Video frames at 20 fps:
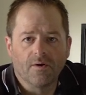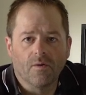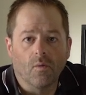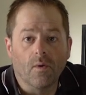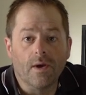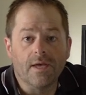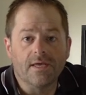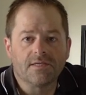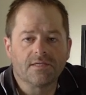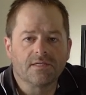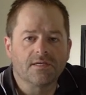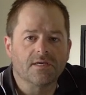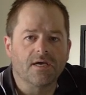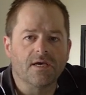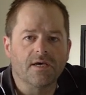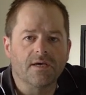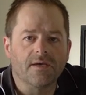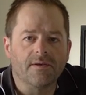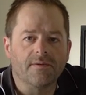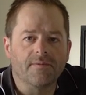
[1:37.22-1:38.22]
ways
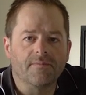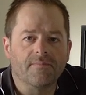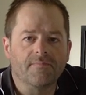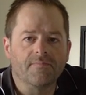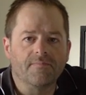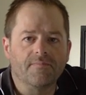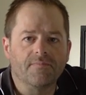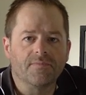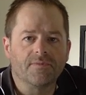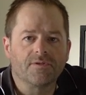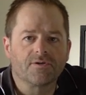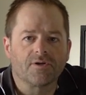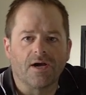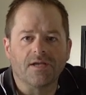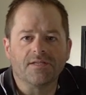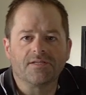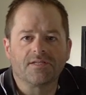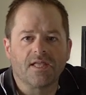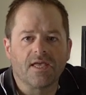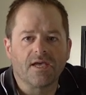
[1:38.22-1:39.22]
to try
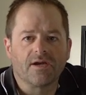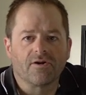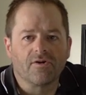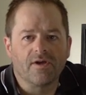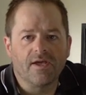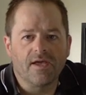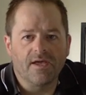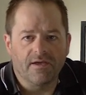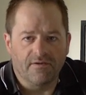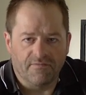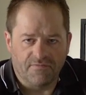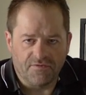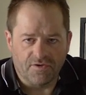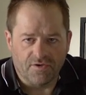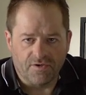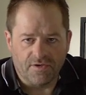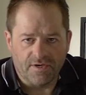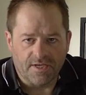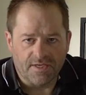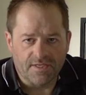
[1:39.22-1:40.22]
and stay creative
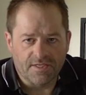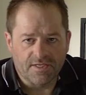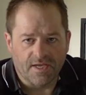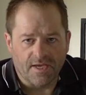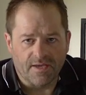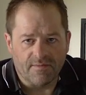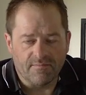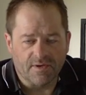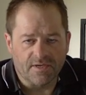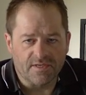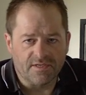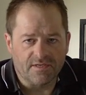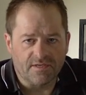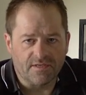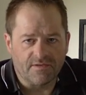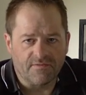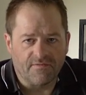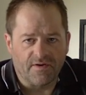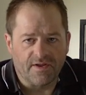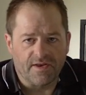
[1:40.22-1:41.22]
during this time because
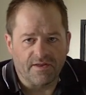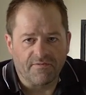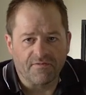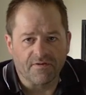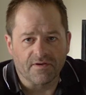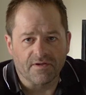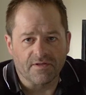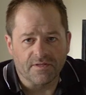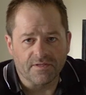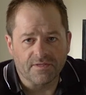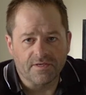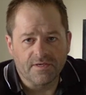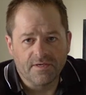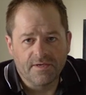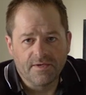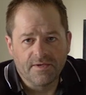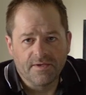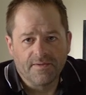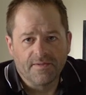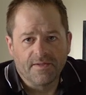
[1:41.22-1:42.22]
it's very difficult,
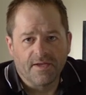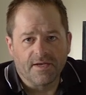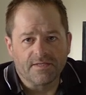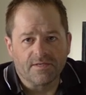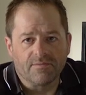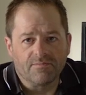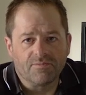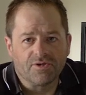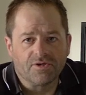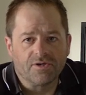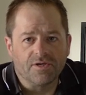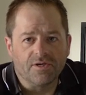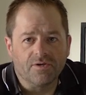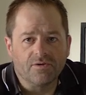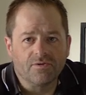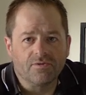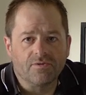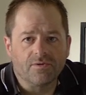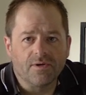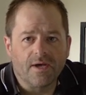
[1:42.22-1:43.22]
as I'm sure you
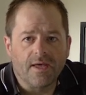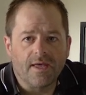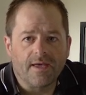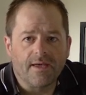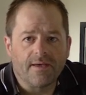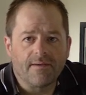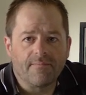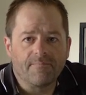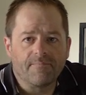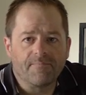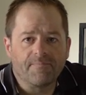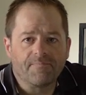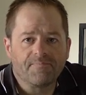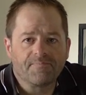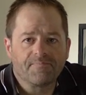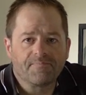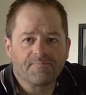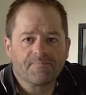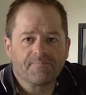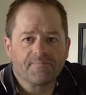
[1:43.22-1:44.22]
know. Um,
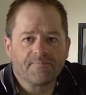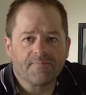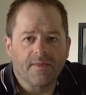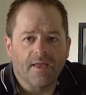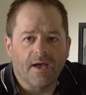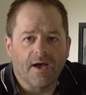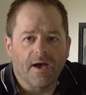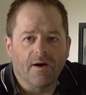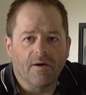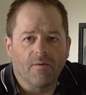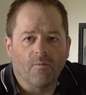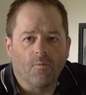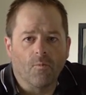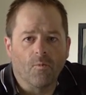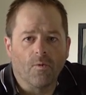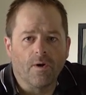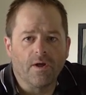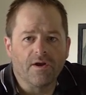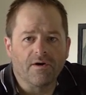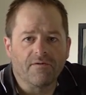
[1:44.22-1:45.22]

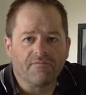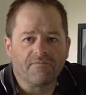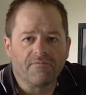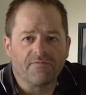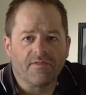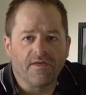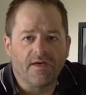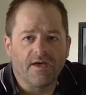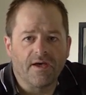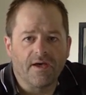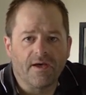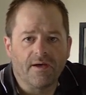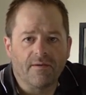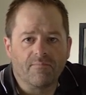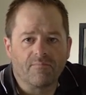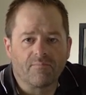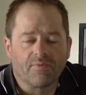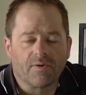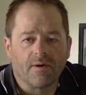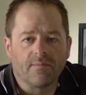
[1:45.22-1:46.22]
one of
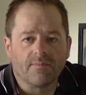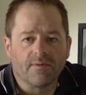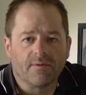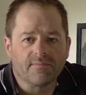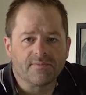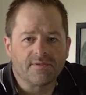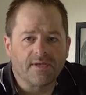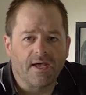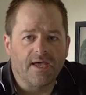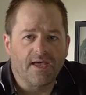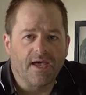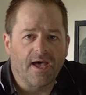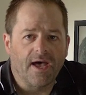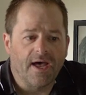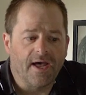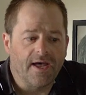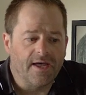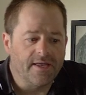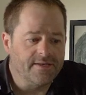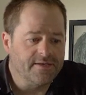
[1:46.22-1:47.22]
the problems I
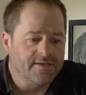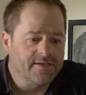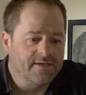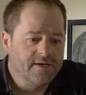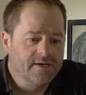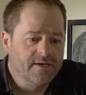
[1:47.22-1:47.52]
had